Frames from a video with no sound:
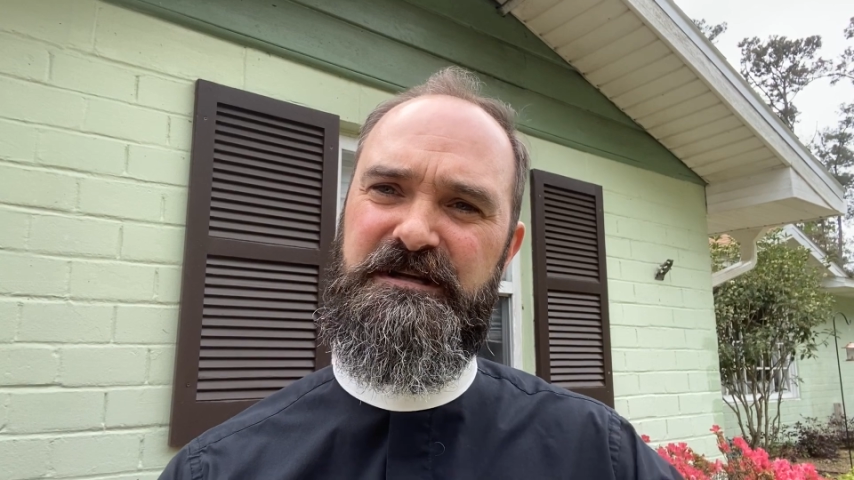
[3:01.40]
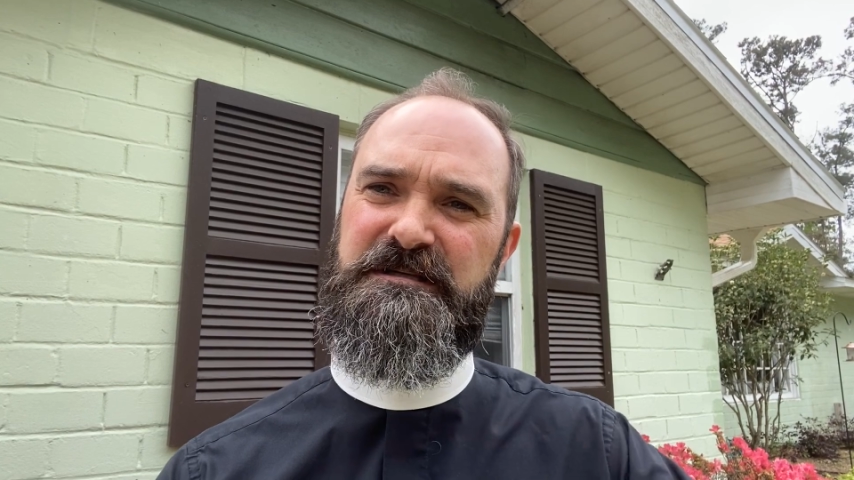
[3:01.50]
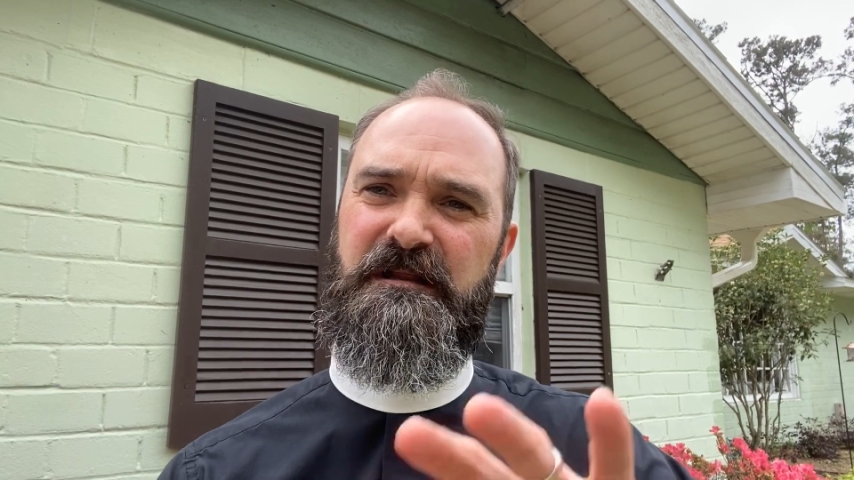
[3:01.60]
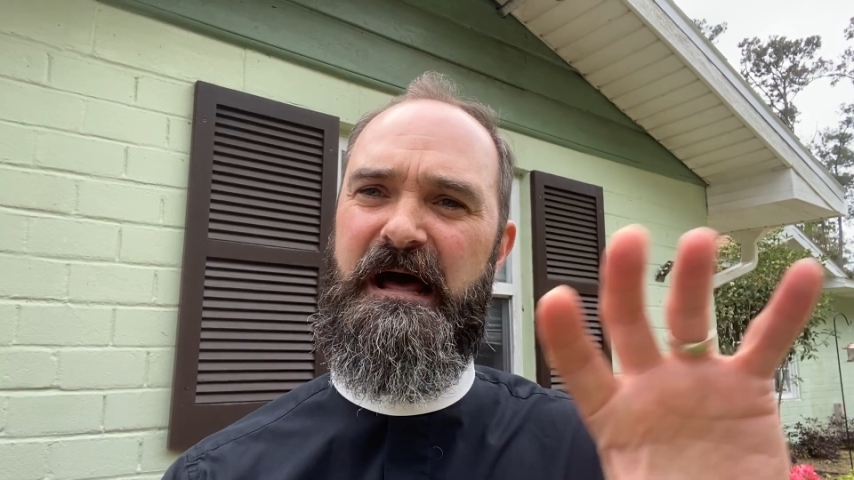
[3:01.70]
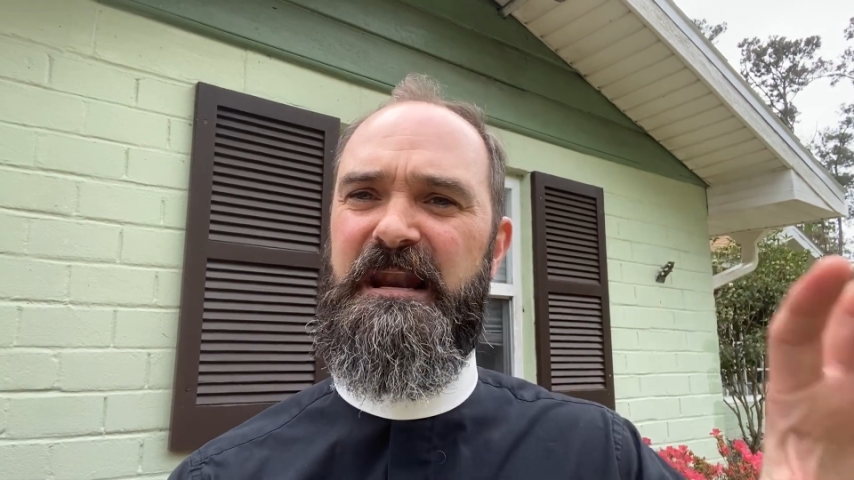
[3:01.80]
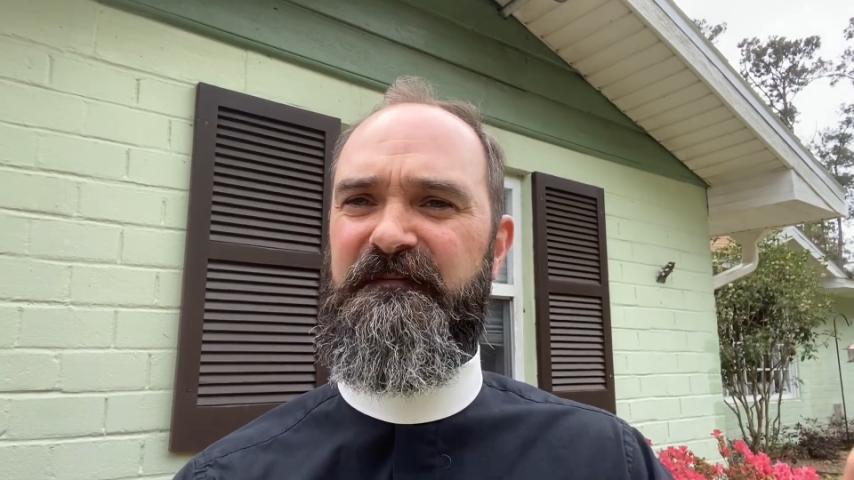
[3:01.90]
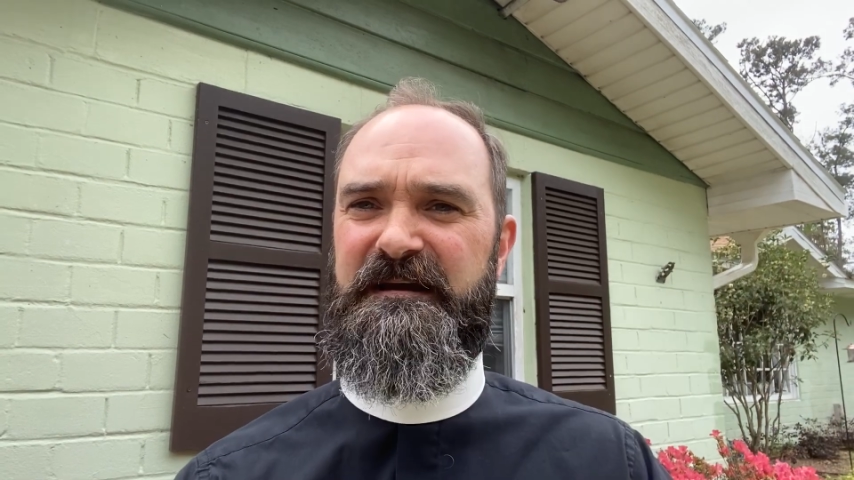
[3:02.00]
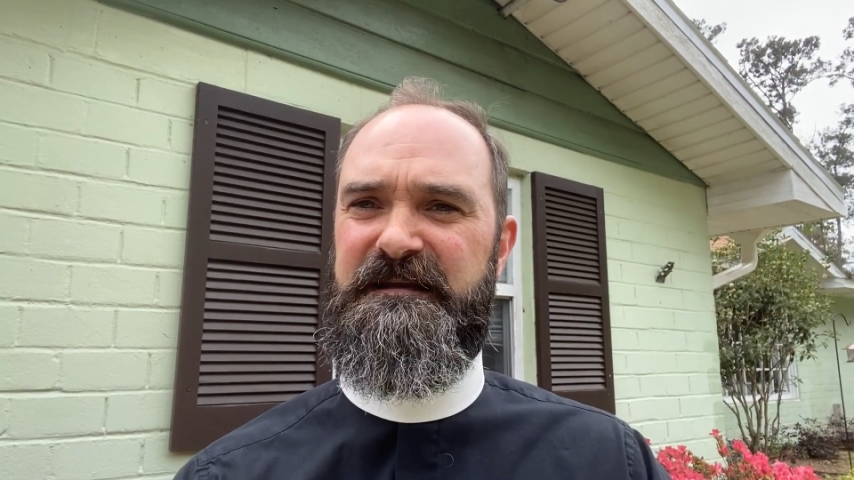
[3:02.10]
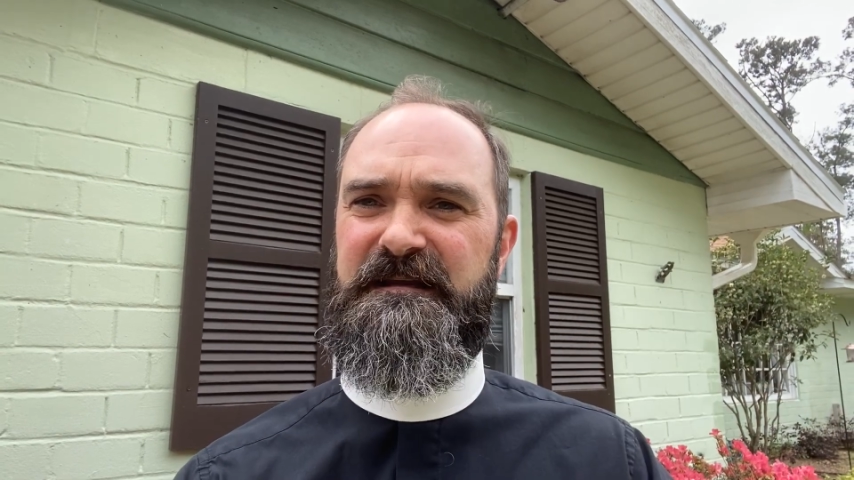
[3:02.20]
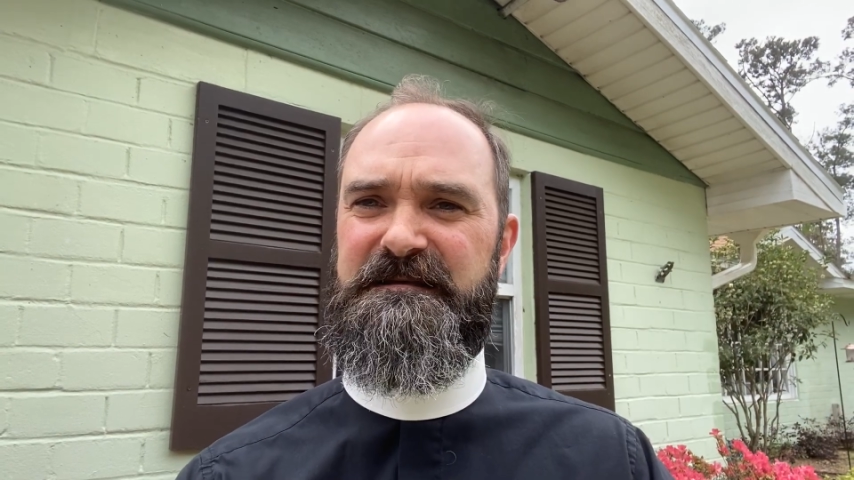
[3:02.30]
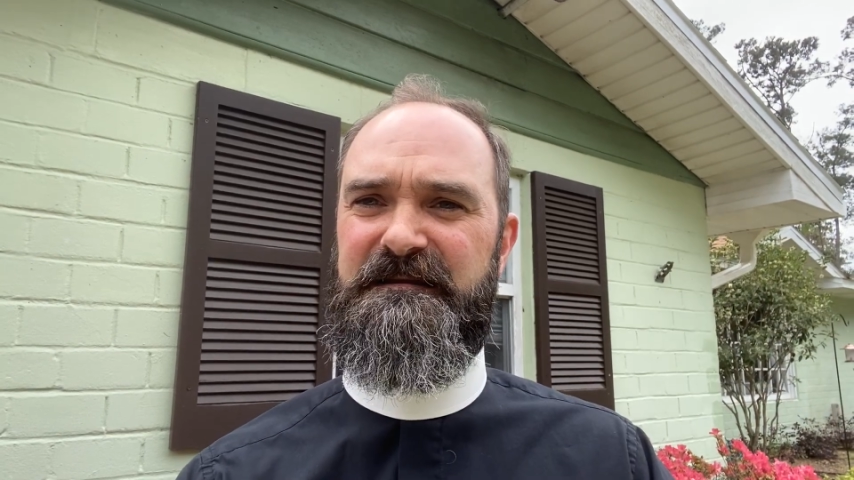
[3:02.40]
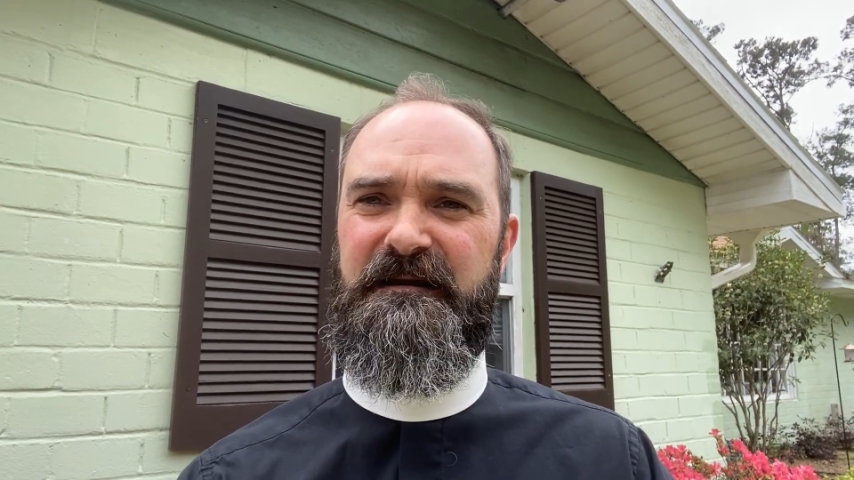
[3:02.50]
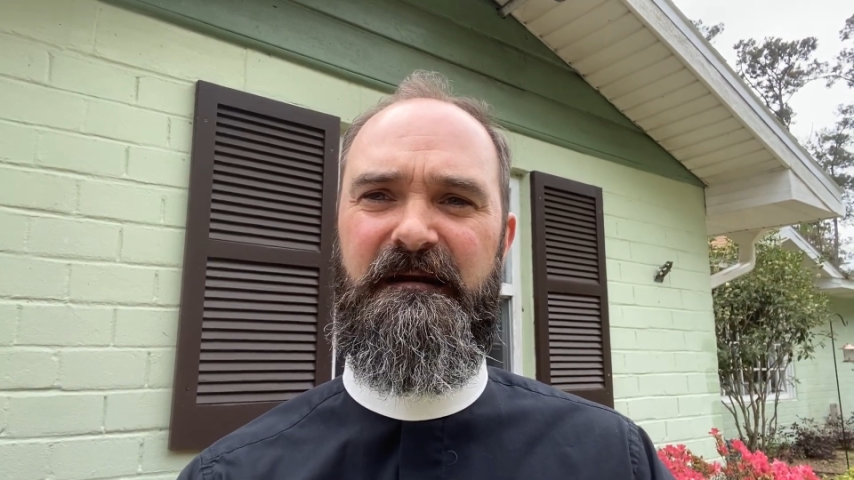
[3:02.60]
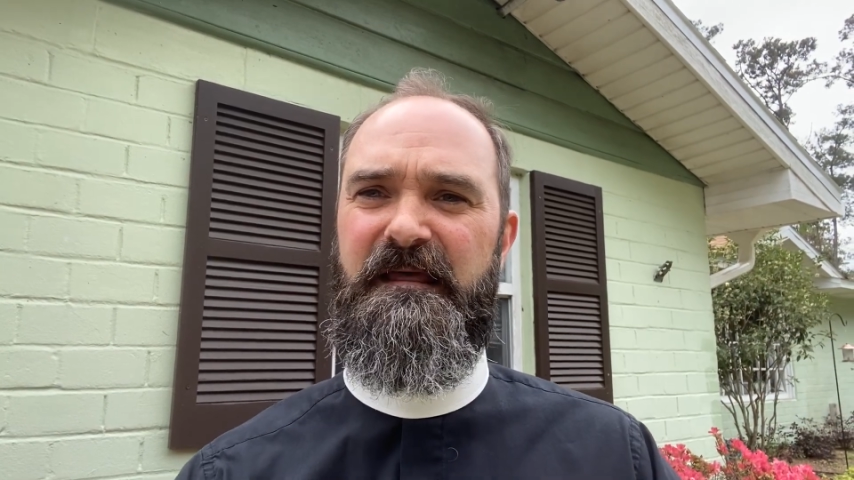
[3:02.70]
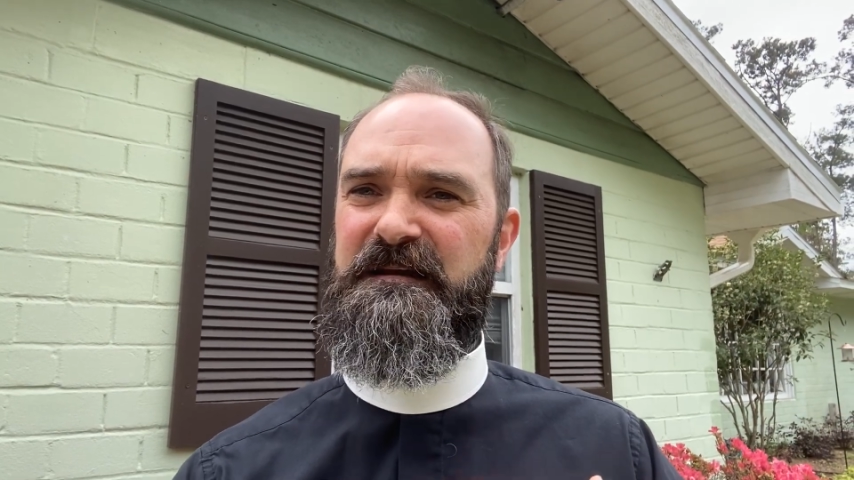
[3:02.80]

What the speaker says: just a lot of ideas out there.